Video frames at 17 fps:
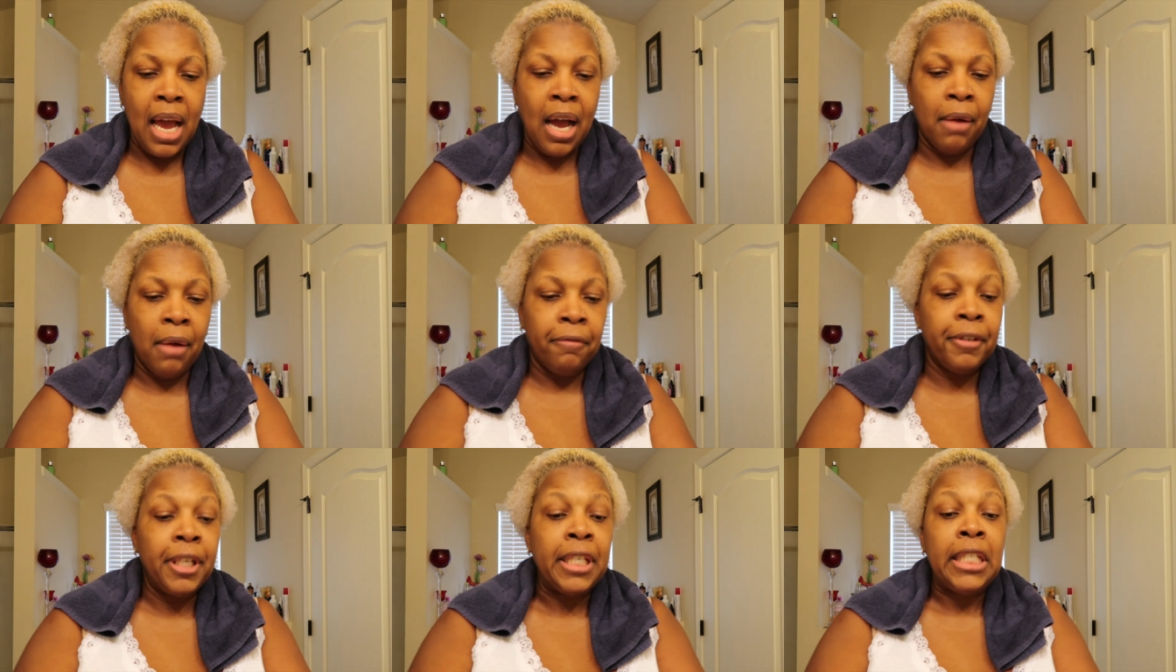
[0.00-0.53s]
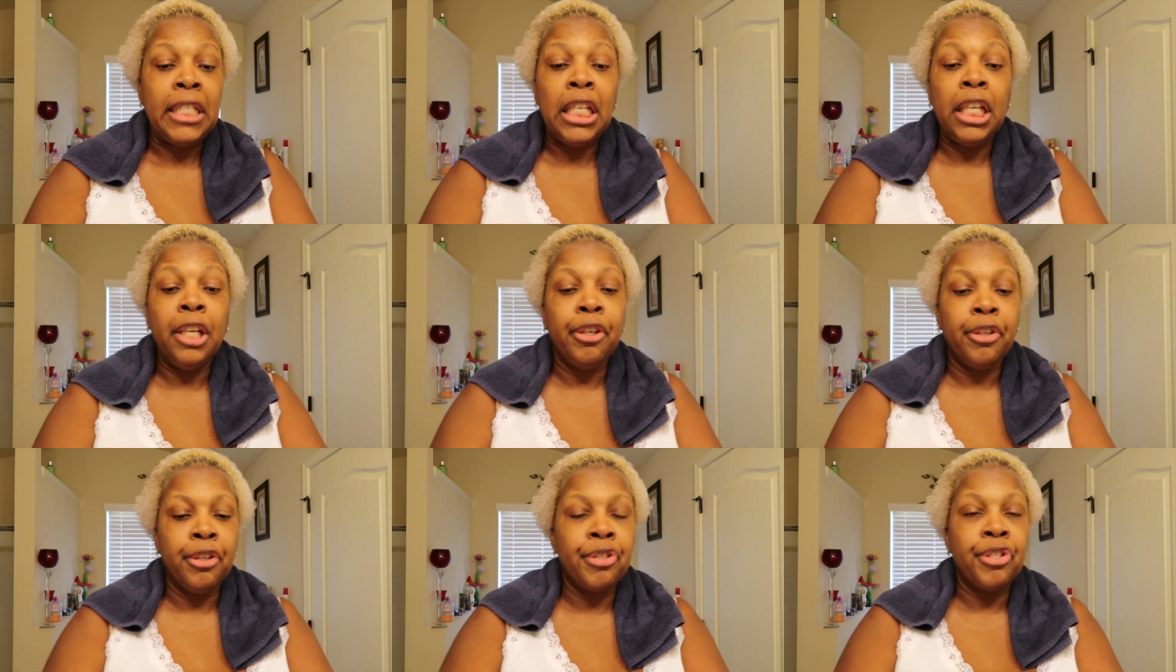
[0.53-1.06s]
Um, for
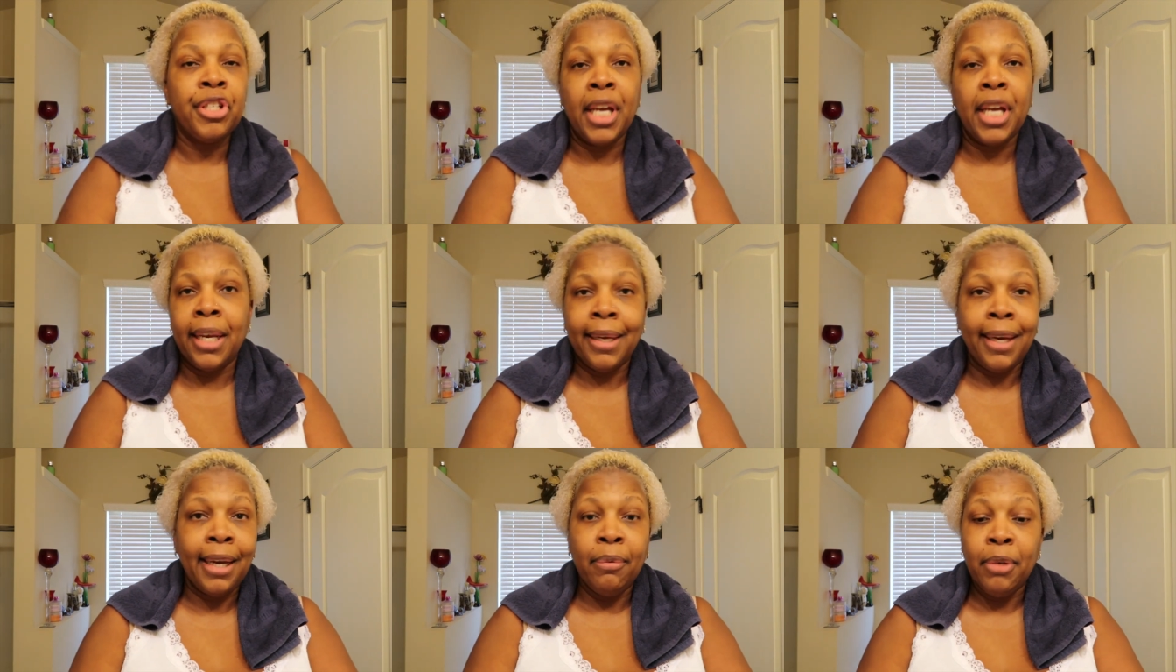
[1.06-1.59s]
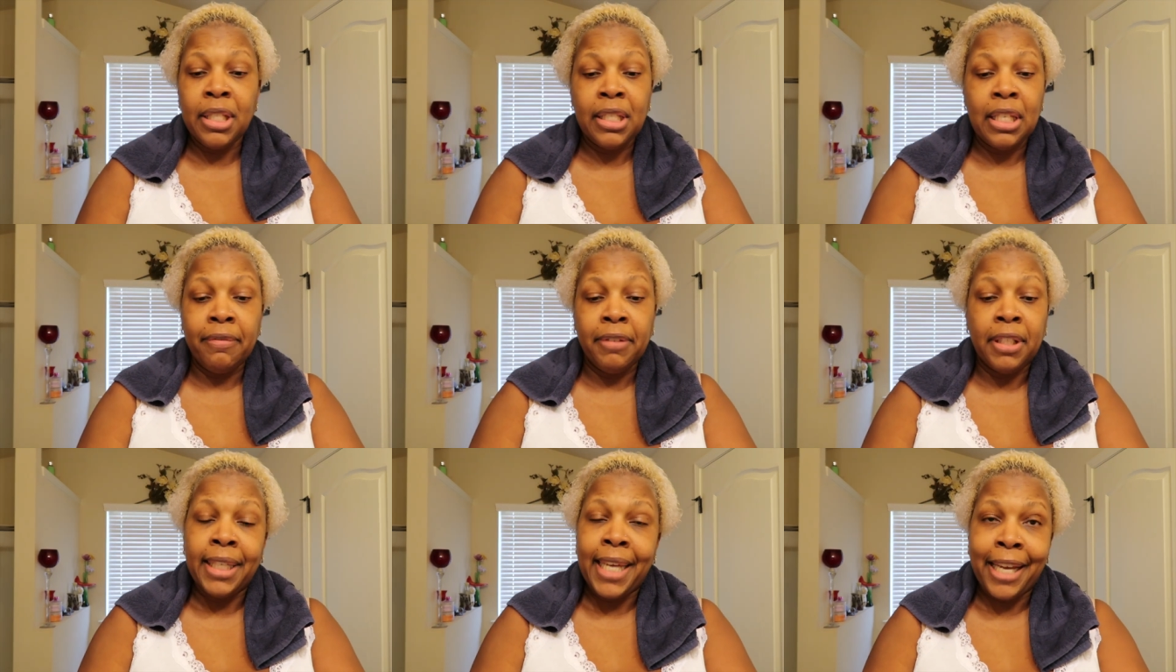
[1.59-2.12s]
years, and I wasn't
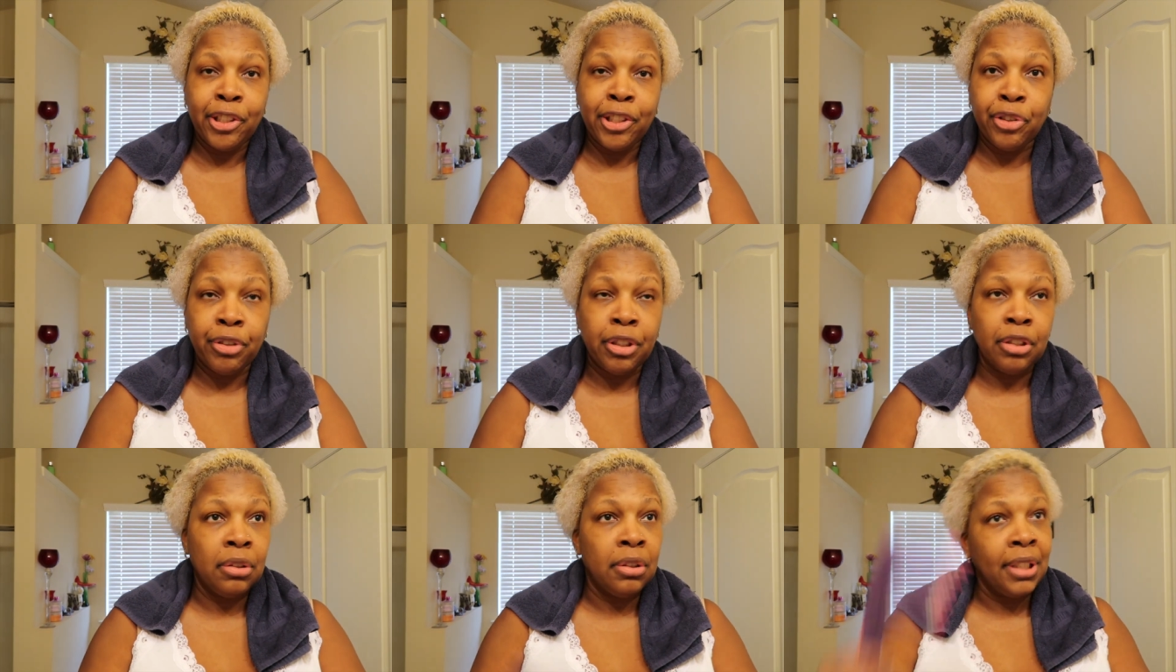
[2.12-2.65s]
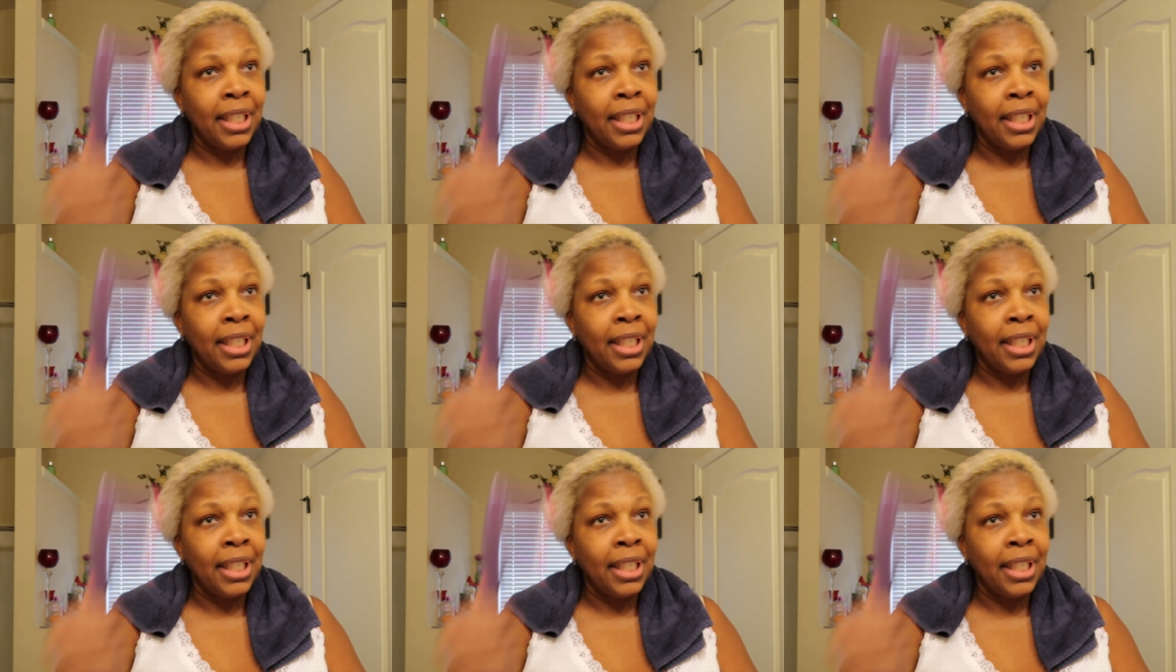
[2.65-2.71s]
even natural.